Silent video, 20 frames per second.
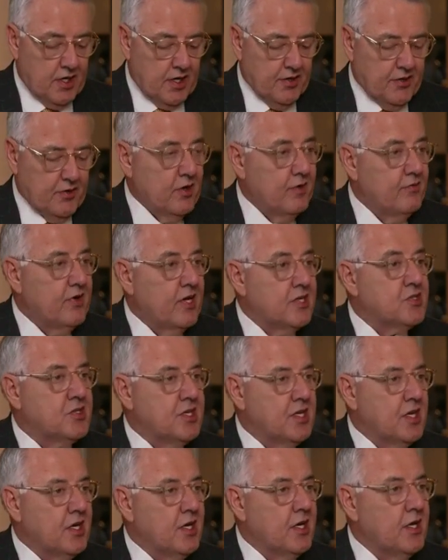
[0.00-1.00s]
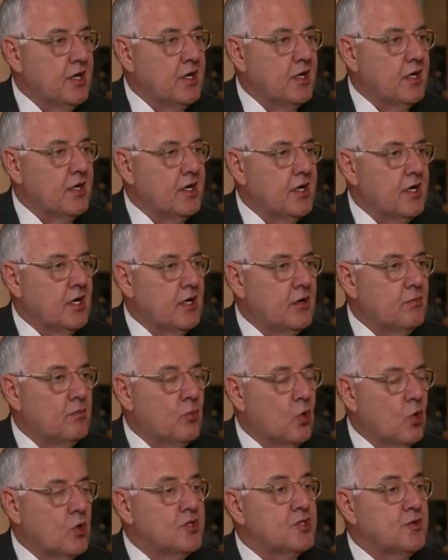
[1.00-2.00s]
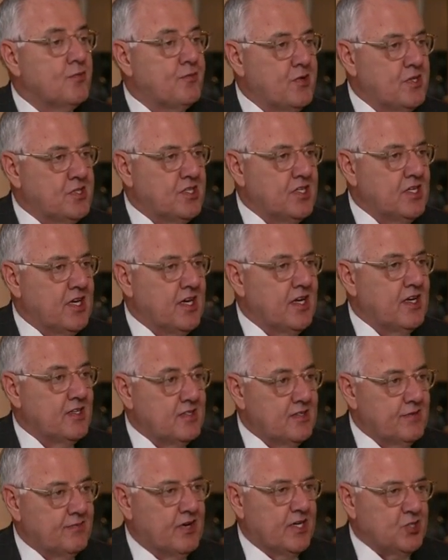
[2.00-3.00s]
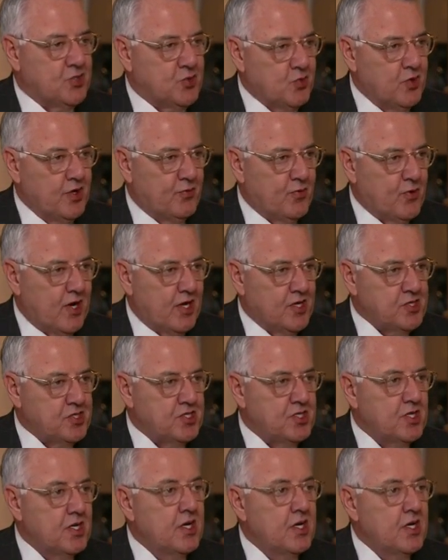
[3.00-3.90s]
They're investing in more sophisticated device refresh.